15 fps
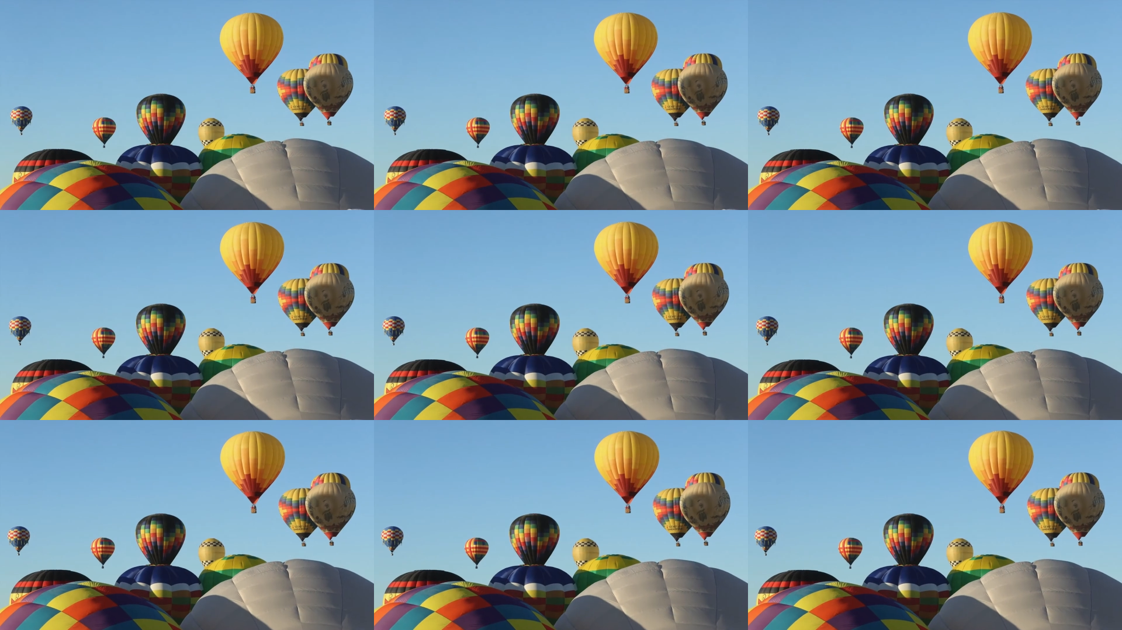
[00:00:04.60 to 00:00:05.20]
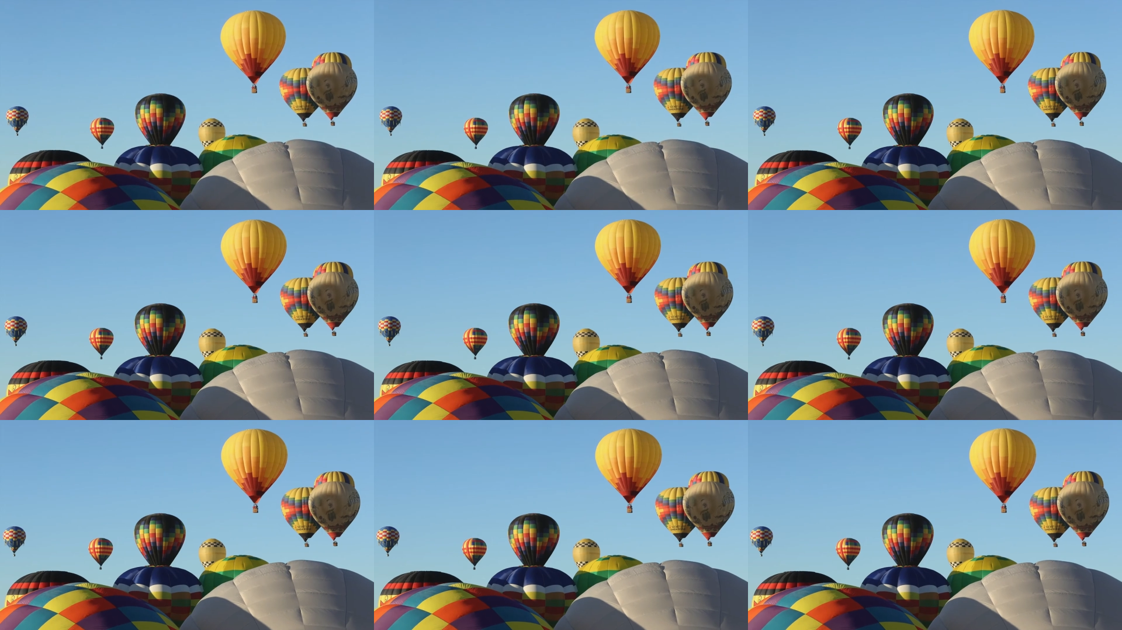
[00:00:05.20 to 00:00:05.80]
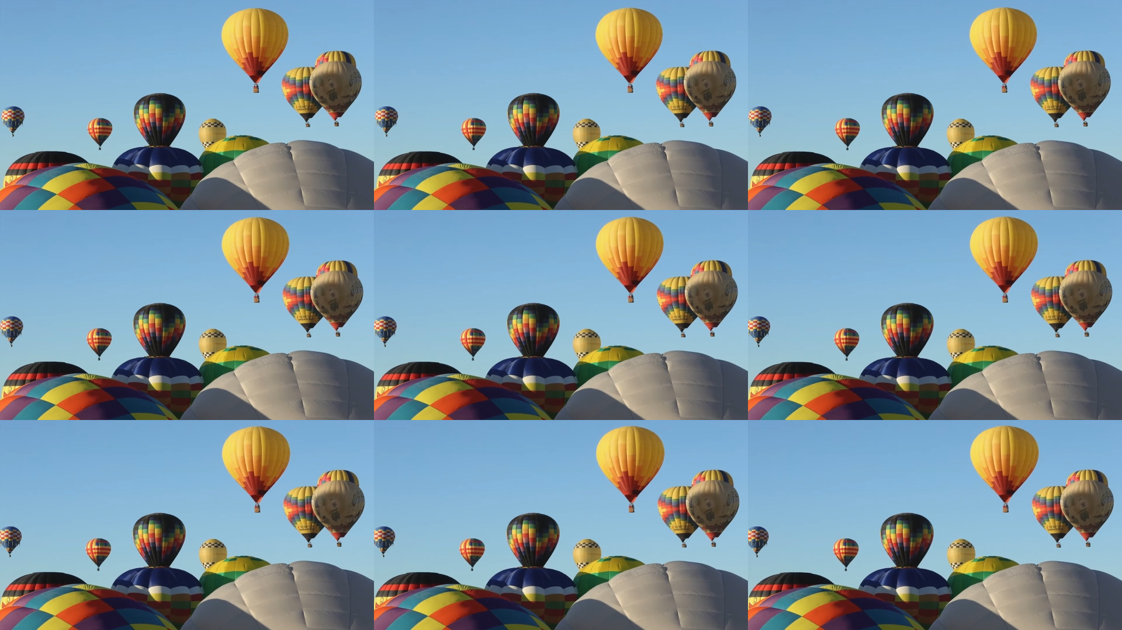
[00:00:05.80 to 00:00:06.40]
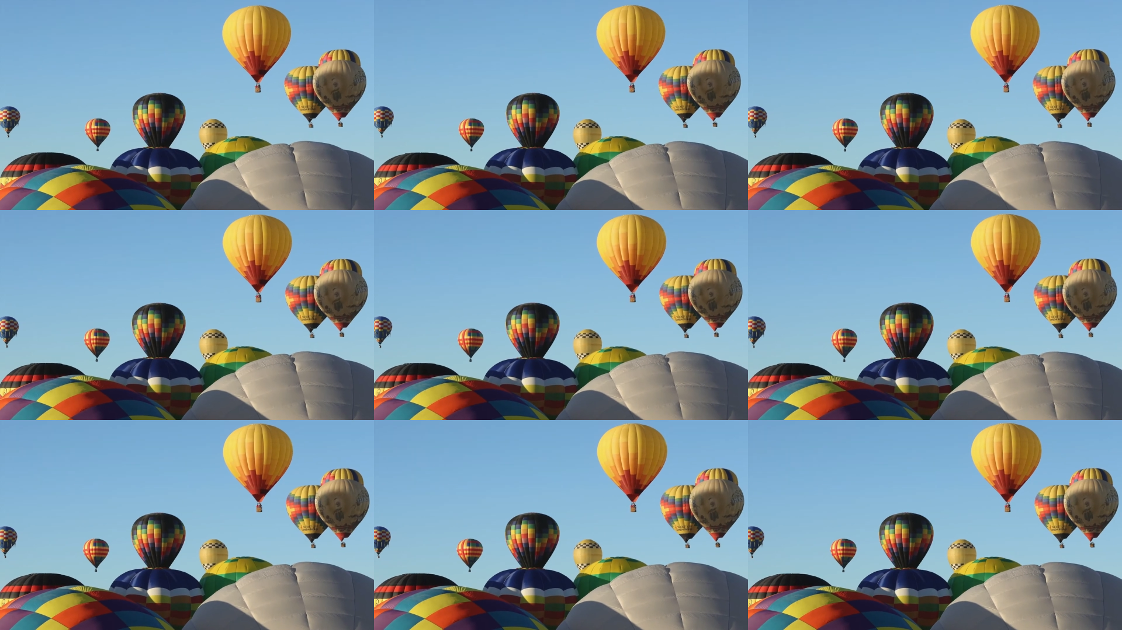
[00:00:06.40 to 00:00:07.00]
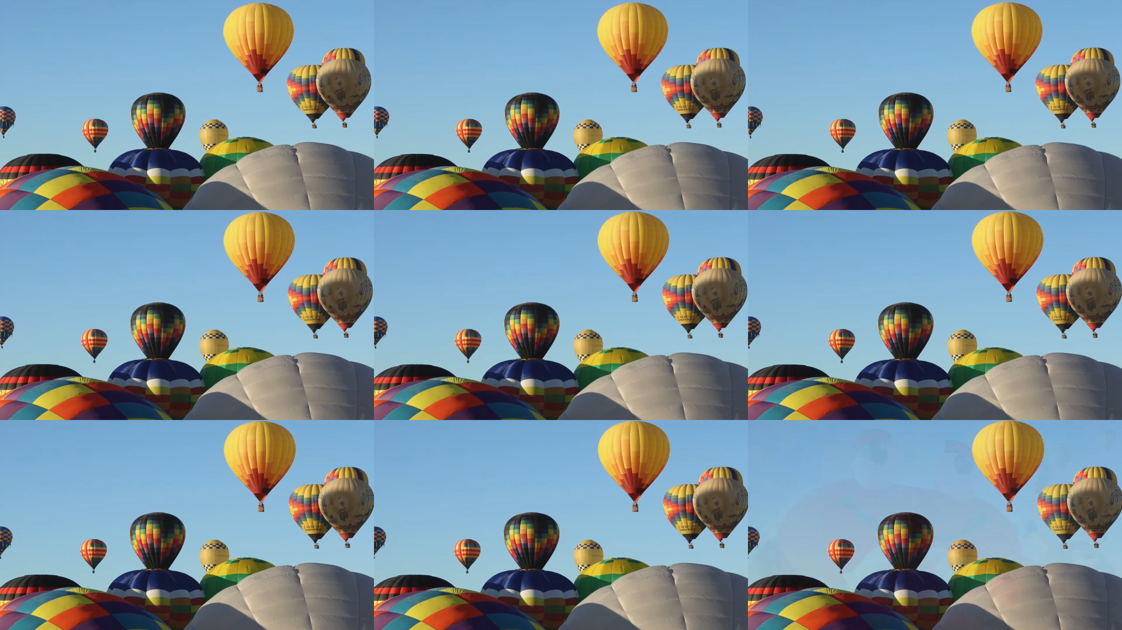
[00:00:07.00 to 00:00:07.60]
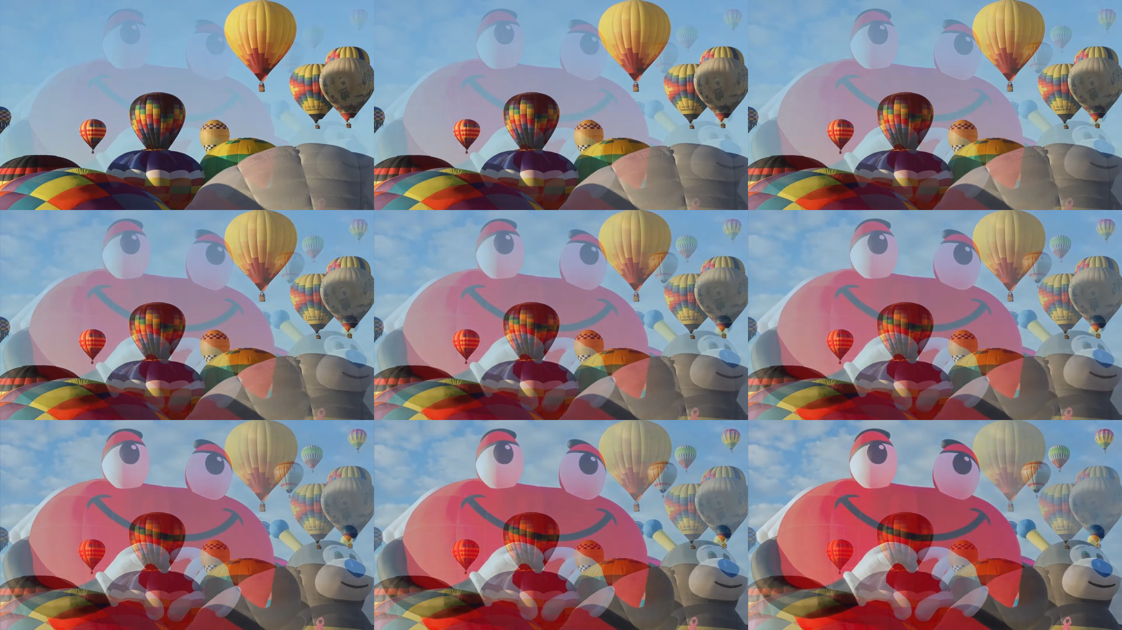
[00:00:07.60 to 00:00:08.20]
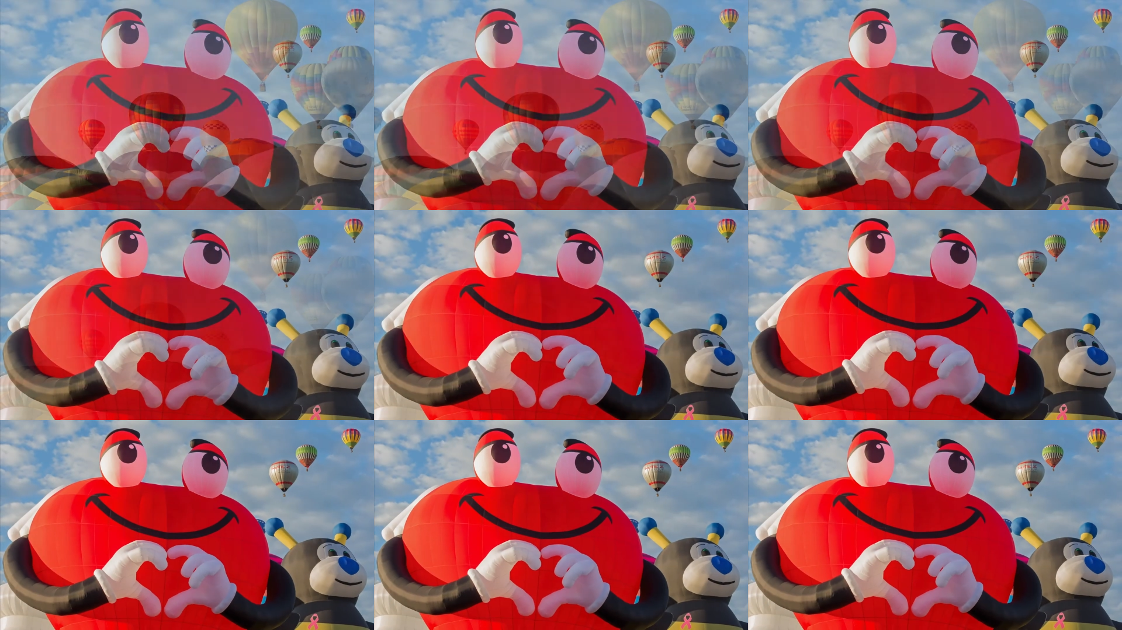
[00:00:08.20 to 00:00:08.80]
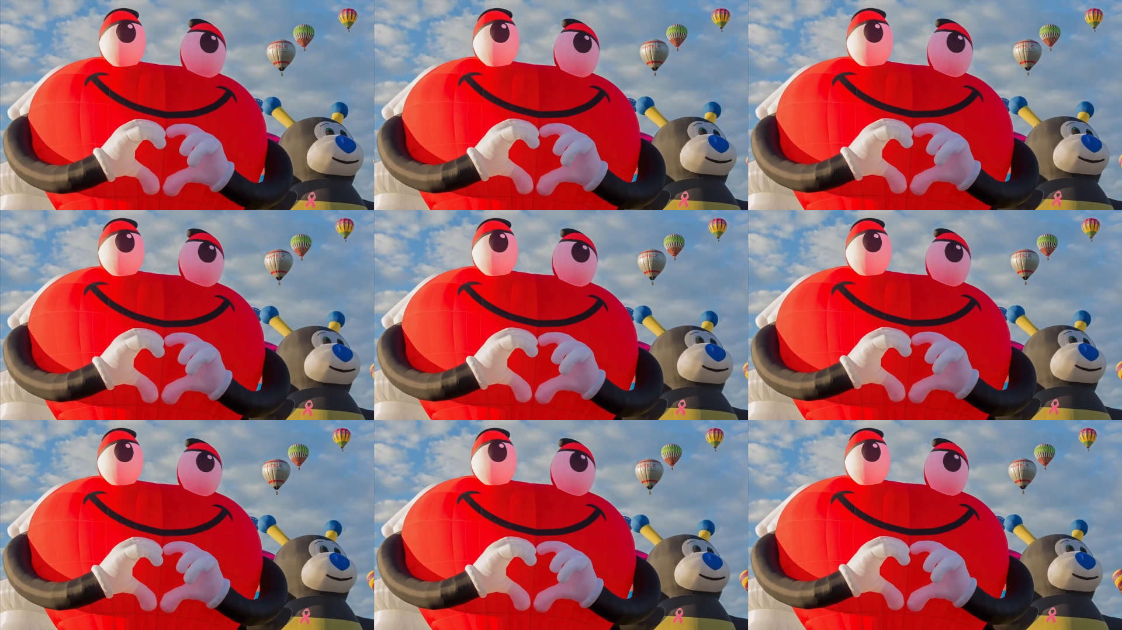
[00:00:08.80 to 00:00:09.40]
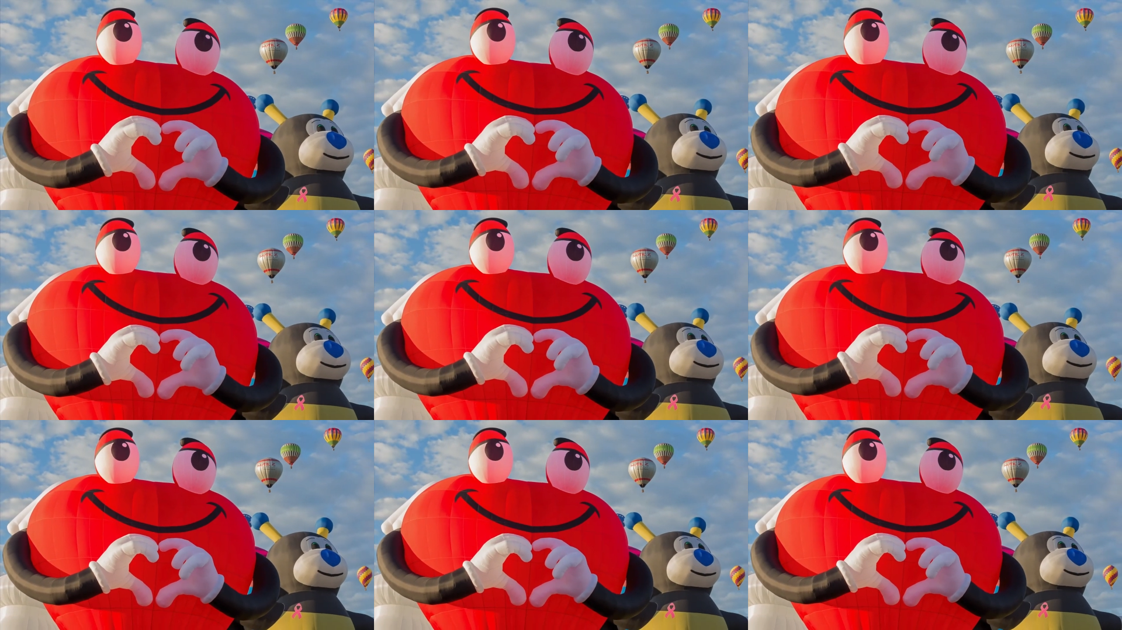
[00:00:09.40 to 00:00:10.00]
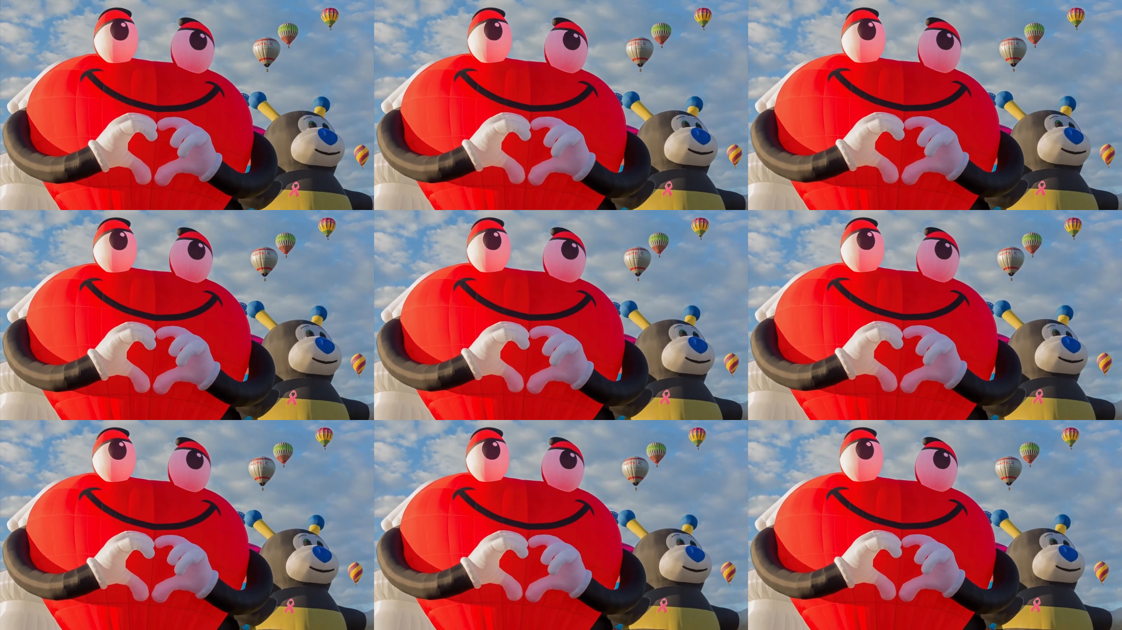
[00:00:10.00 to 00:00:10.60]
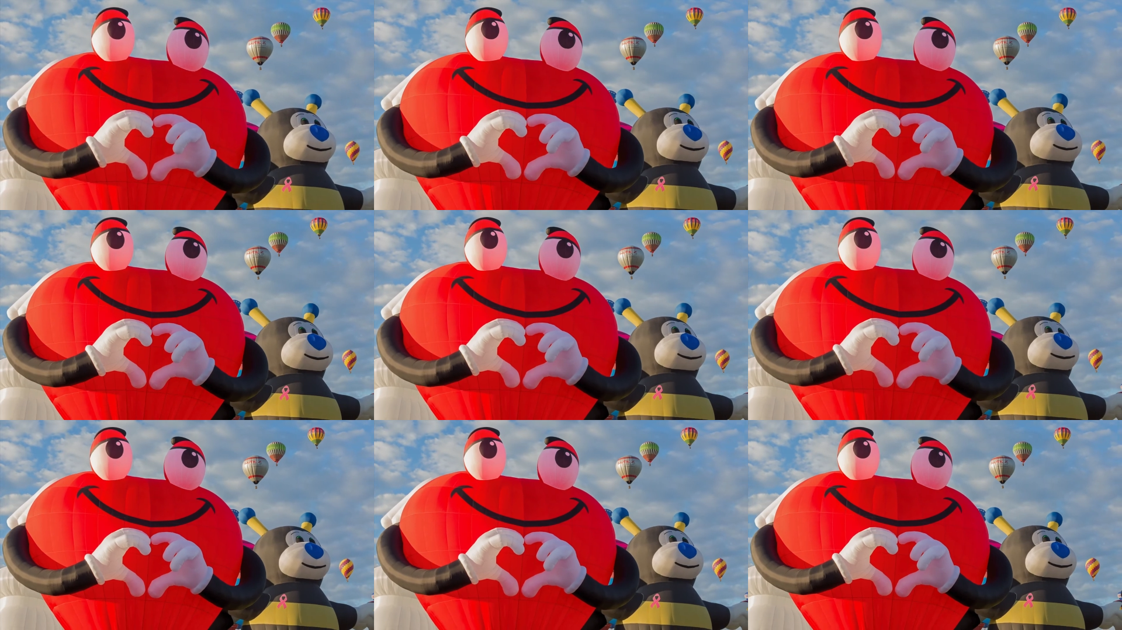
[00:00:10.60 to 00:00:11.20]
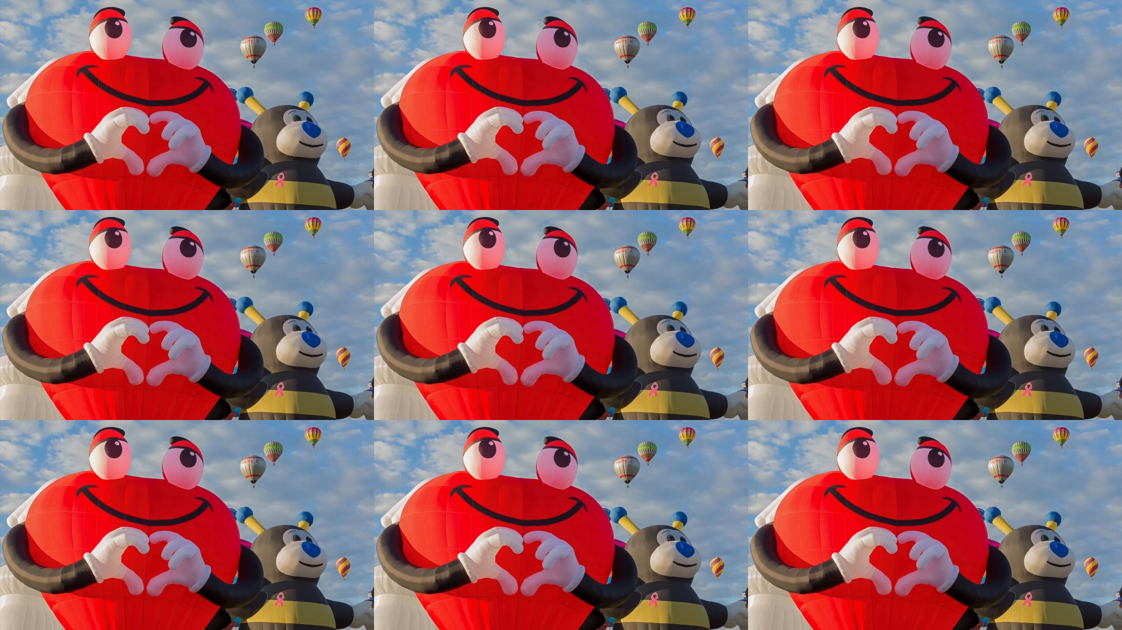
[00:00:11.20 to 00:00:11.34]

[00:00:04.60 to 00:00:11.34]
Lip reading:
No face is visible, so there are no lips to read.